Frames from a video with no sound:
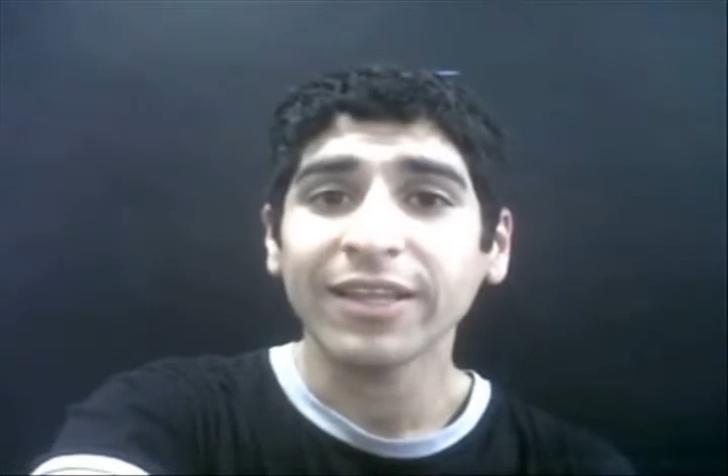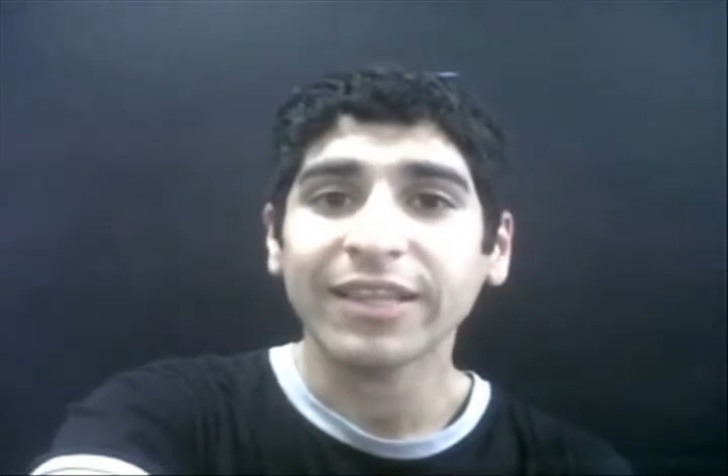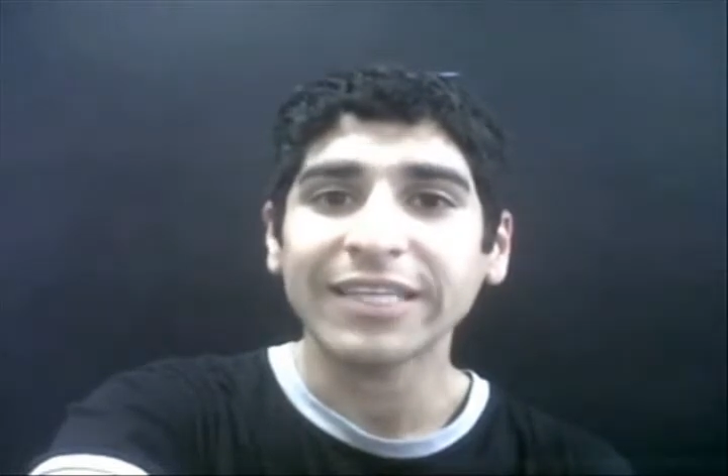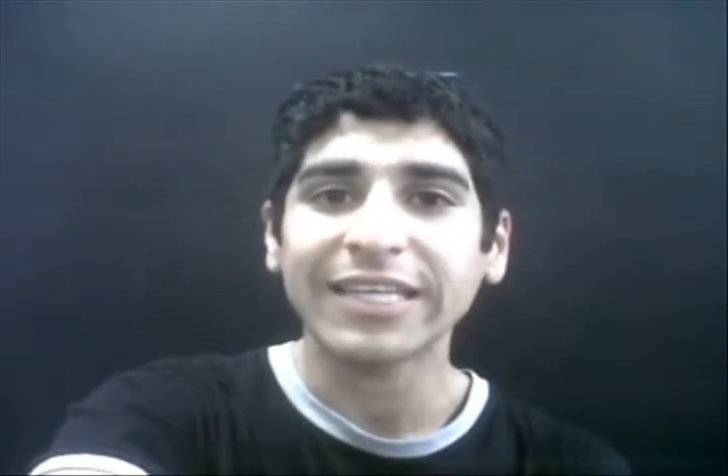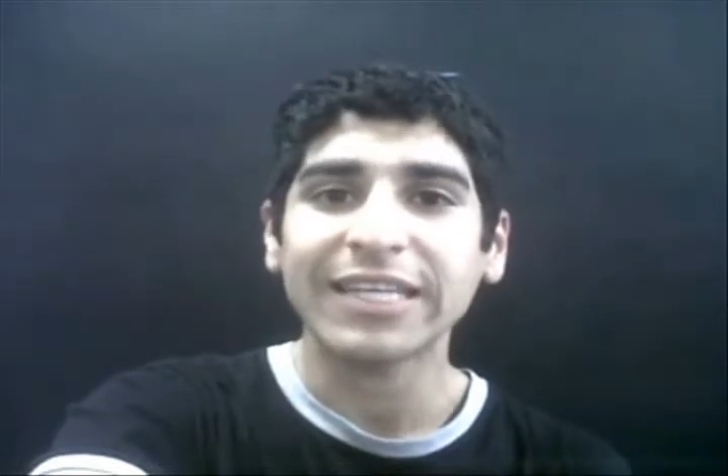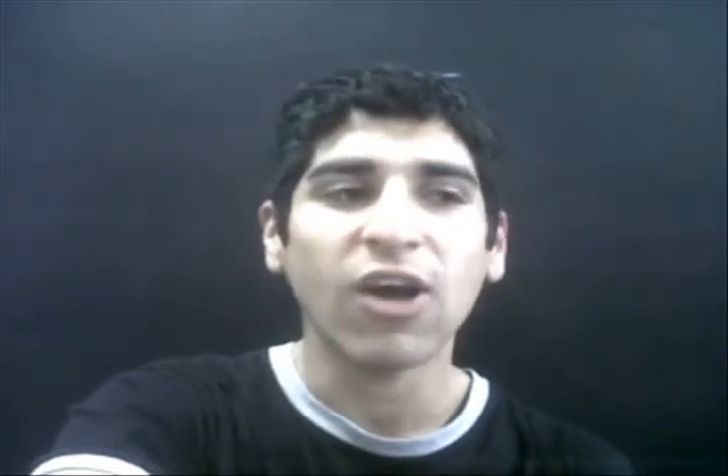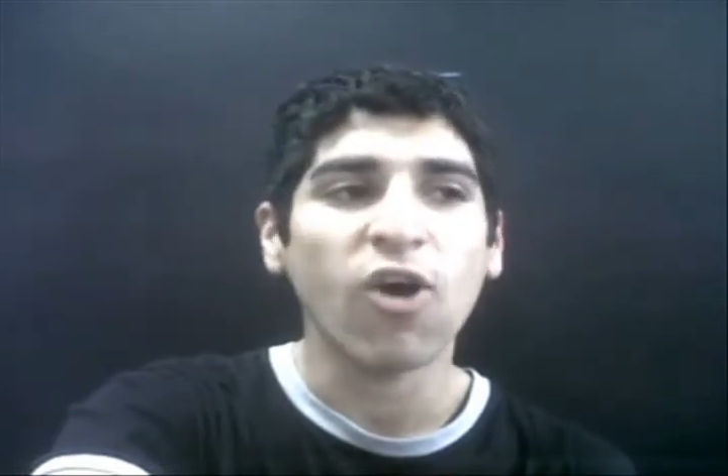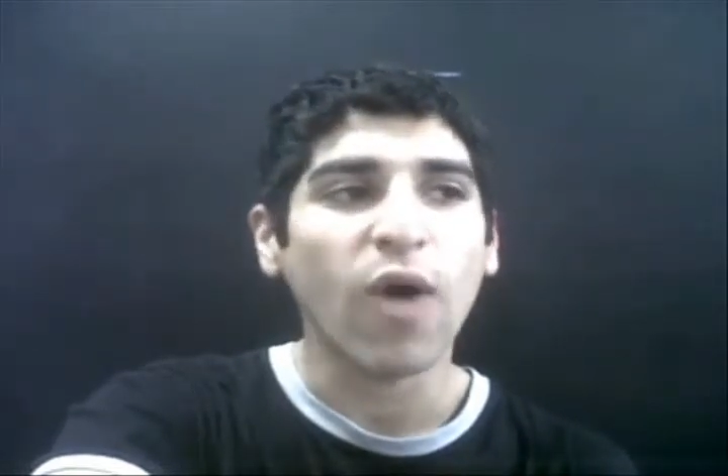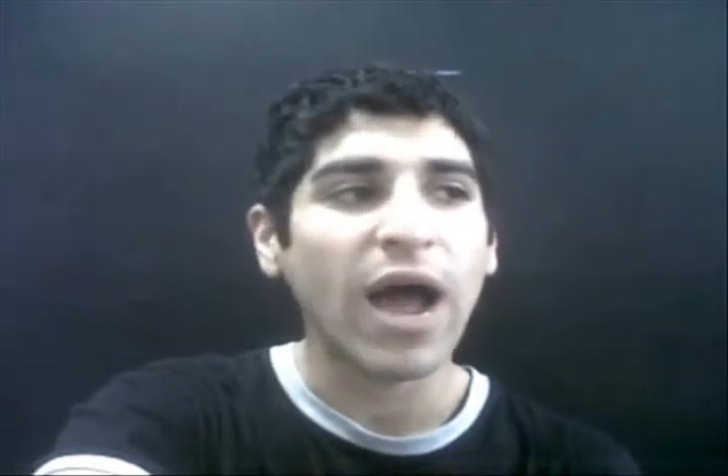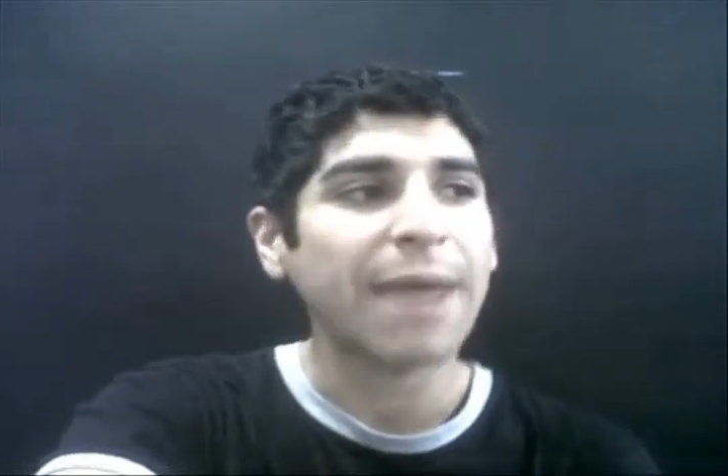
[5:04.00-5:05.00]
thinking, oh,
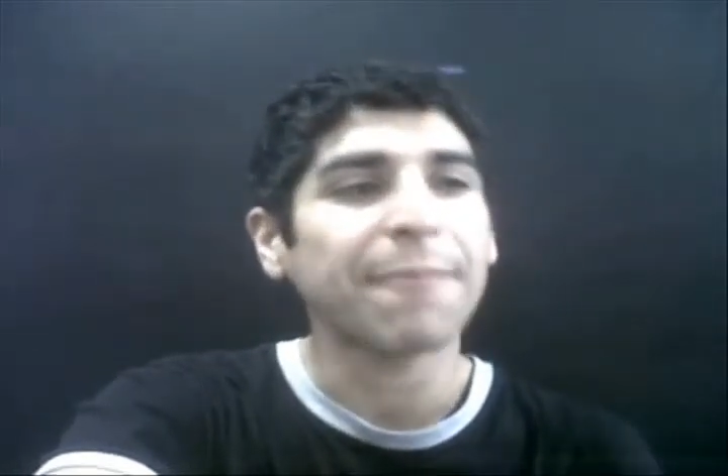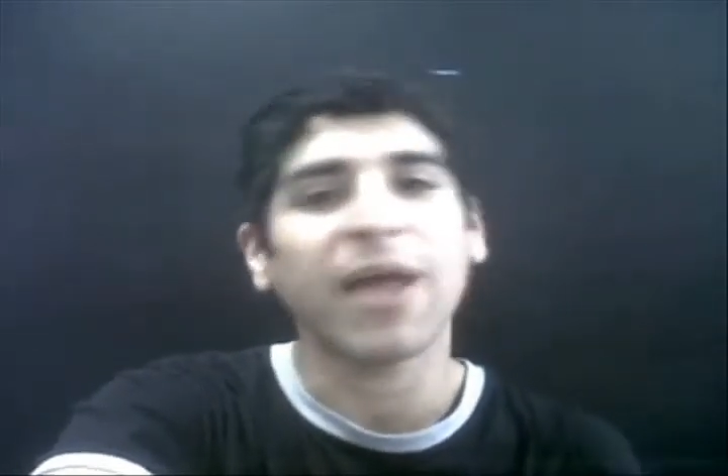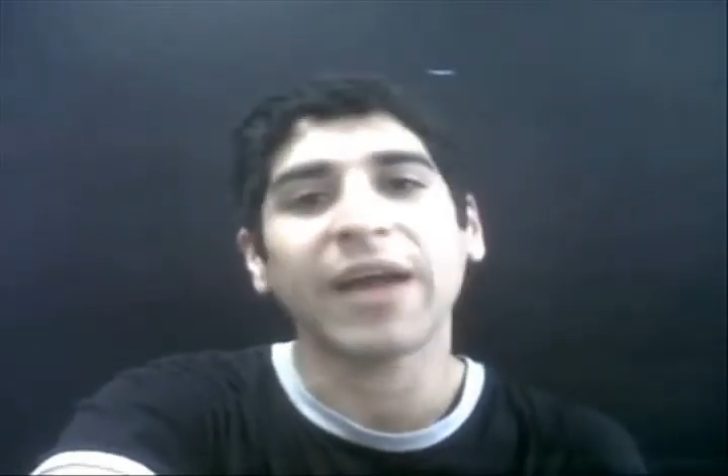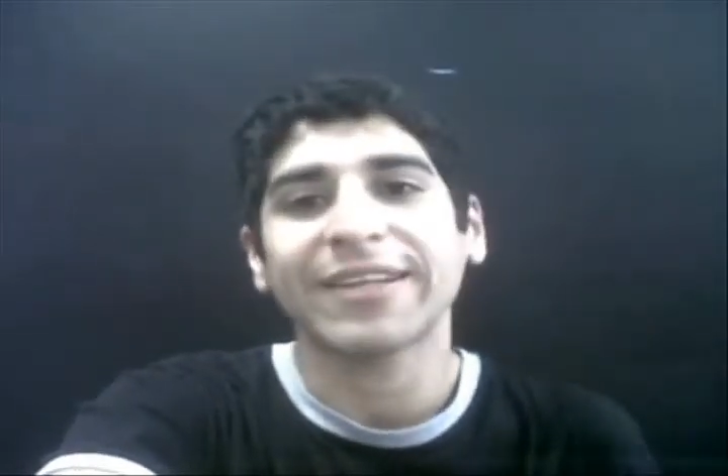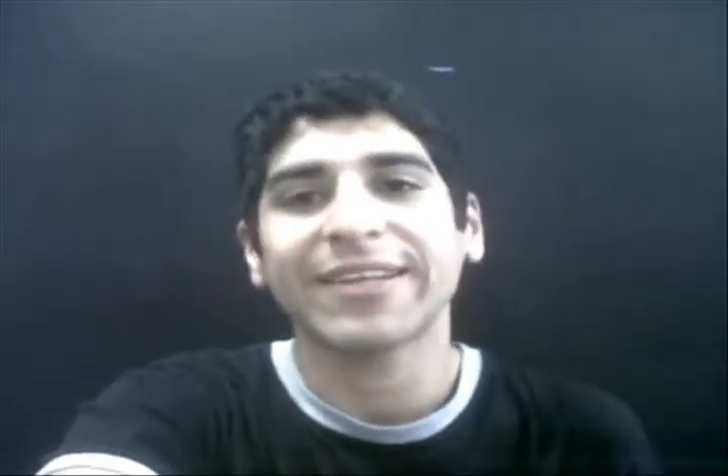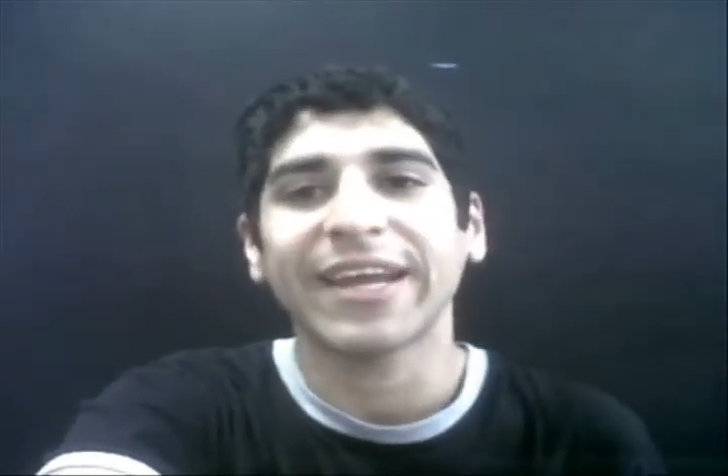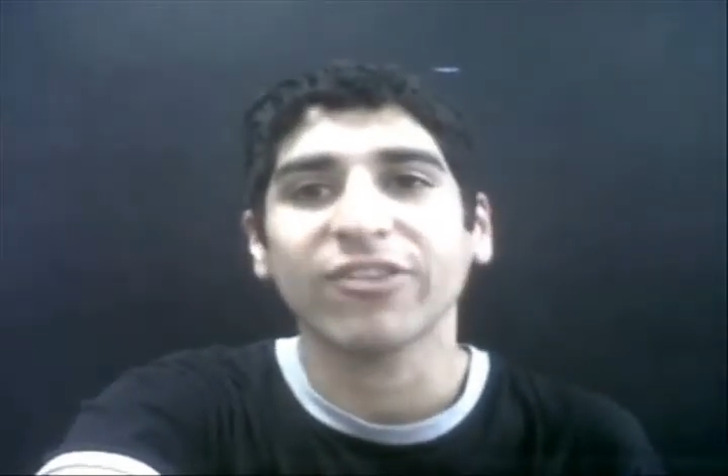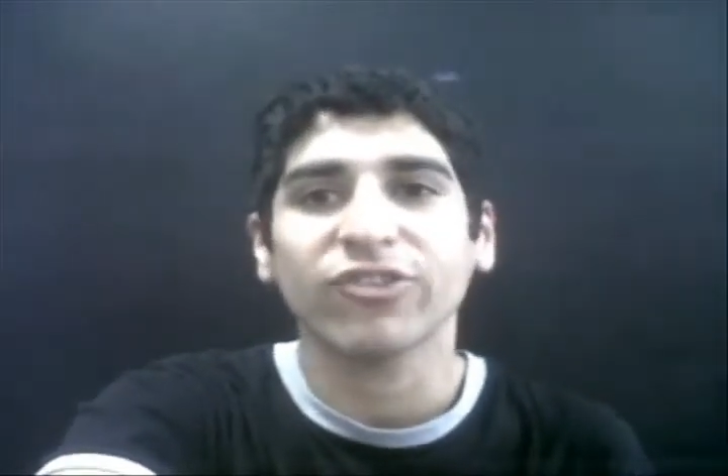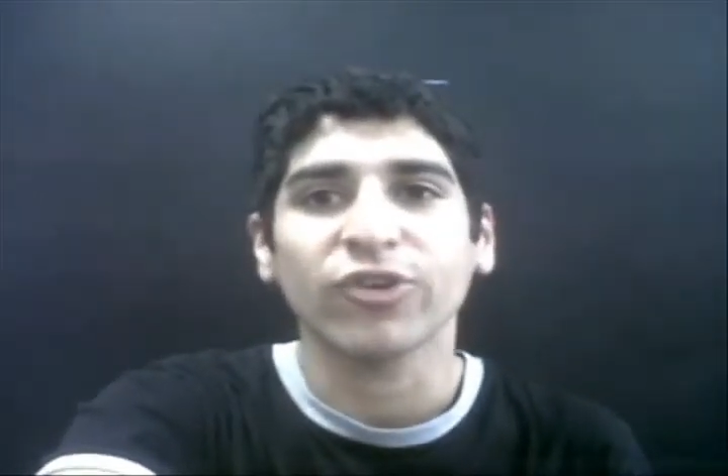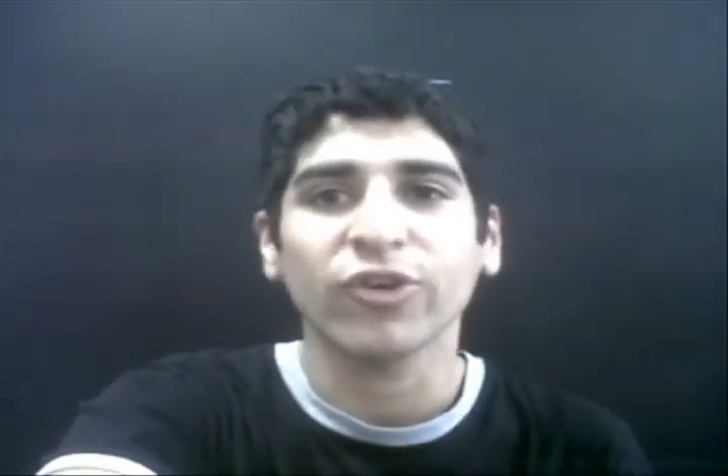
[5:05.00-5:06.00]
I'm not a
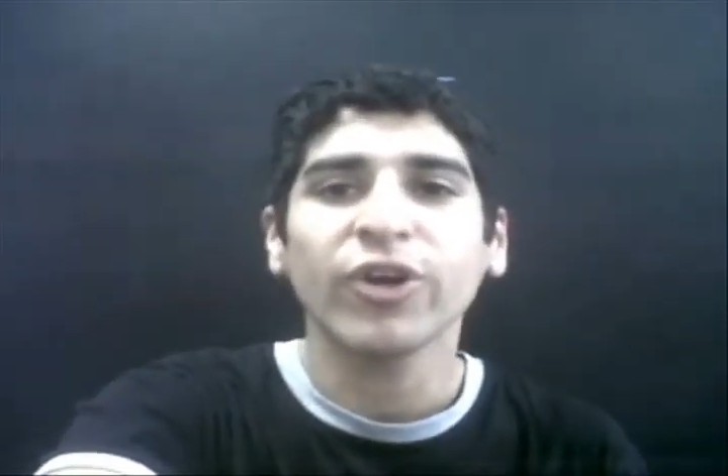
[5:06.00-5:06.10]
dancer,